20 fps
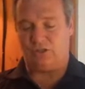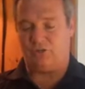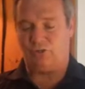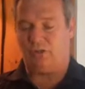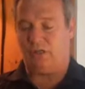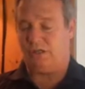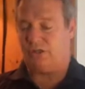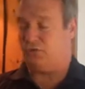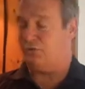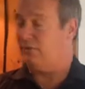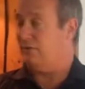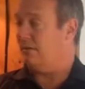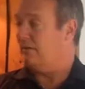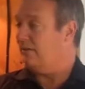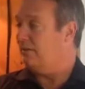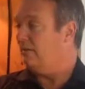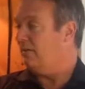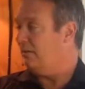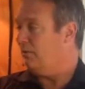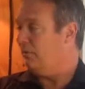drawstring
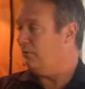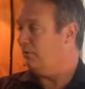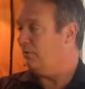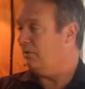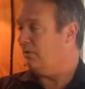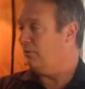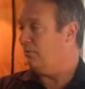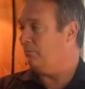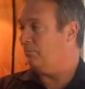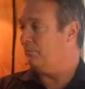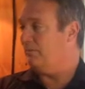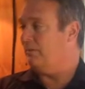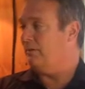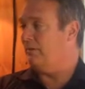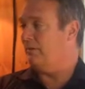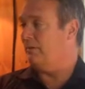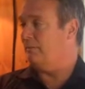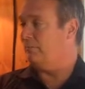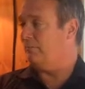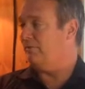will help uh,
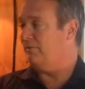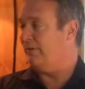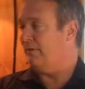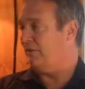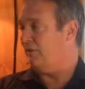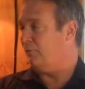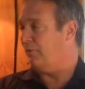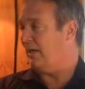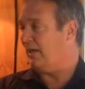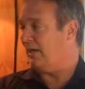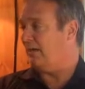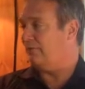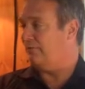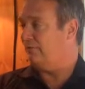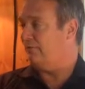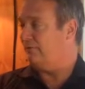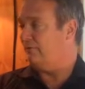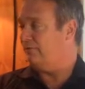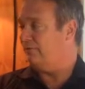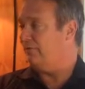prevent the racket
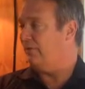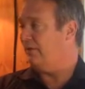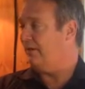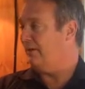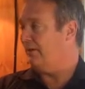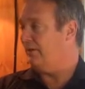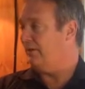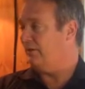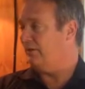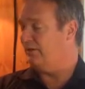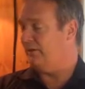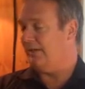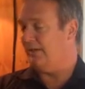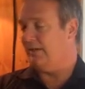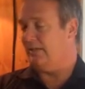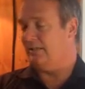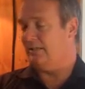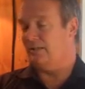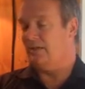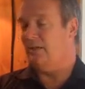from flying out of your
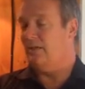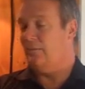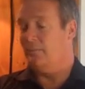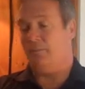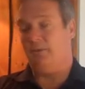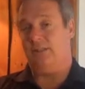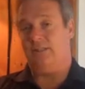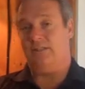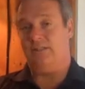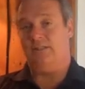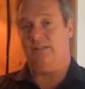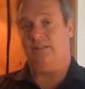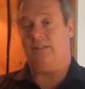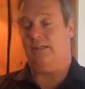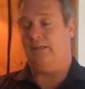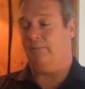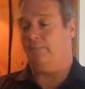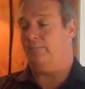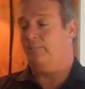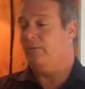hands. But it's the
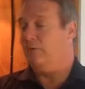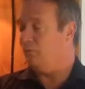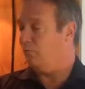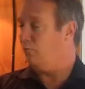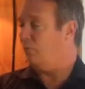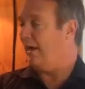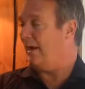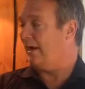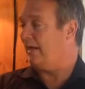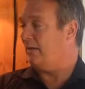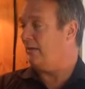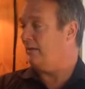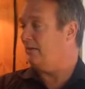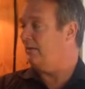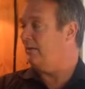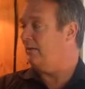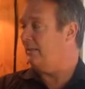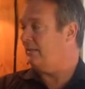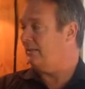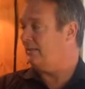same racket
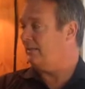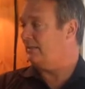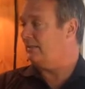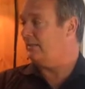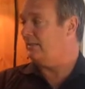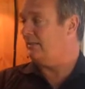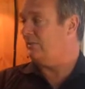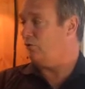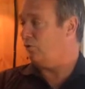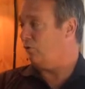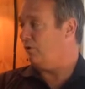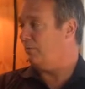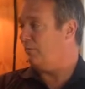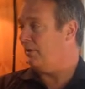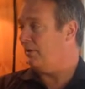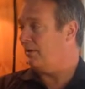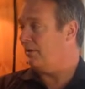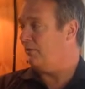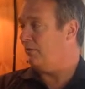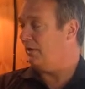as North
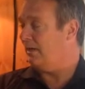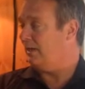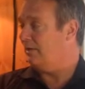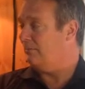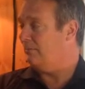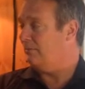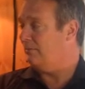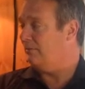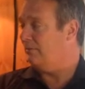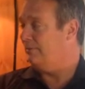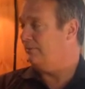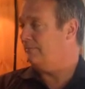American racquetball.